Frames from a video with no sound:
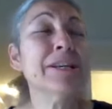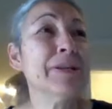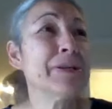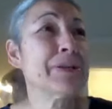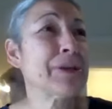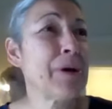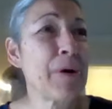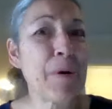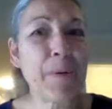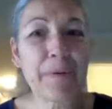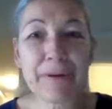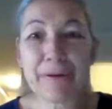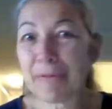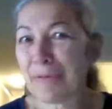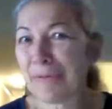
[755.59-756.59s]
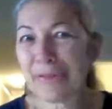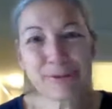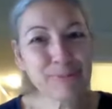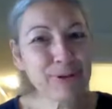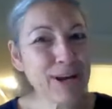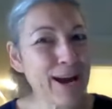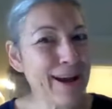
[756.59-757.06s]
So this
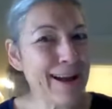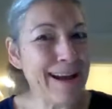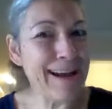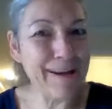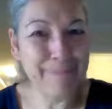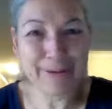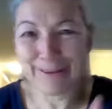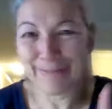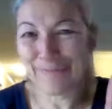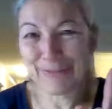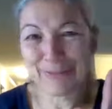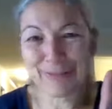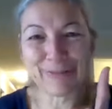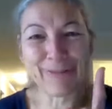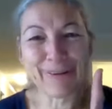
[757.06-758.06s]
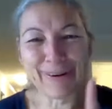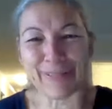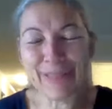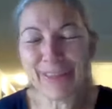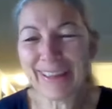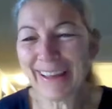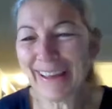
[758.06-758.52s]
would not happen up
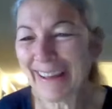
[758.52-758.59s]
north.